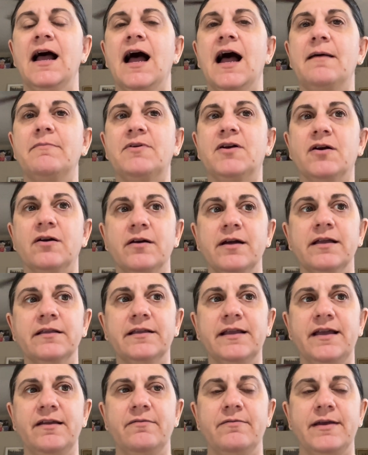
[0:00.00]
I'm
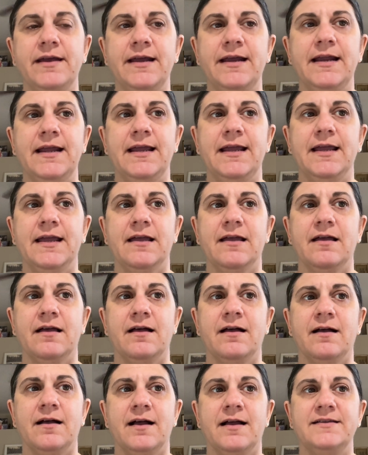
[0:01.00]
currently reading
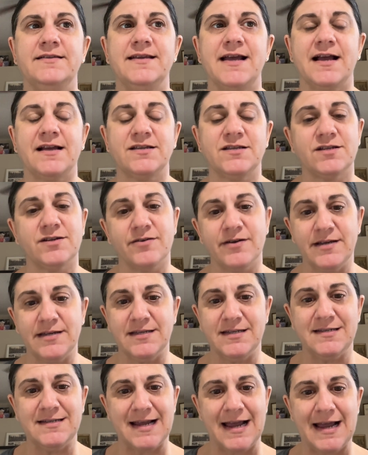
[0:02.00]
Dexter
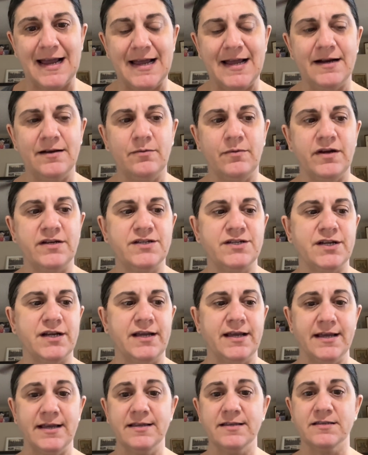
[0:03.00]
is Dead, which
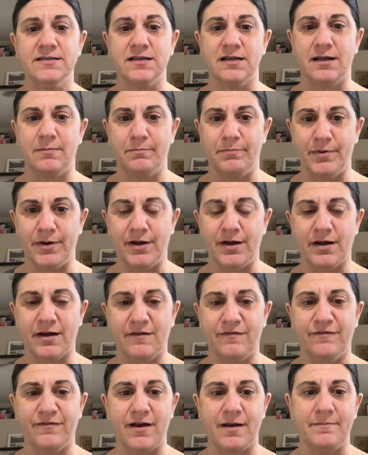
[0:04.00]
is a
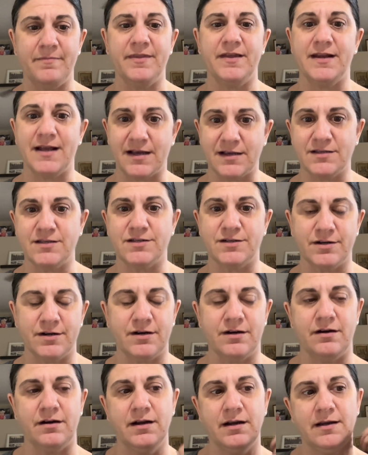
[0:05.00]
book from the
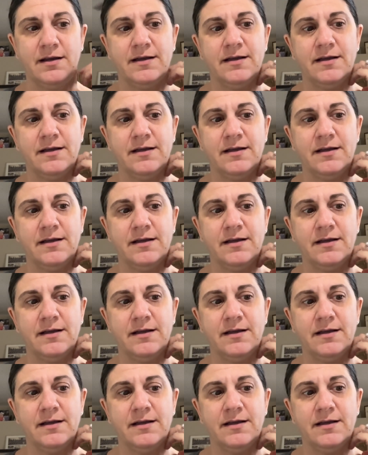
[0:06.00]
Dexter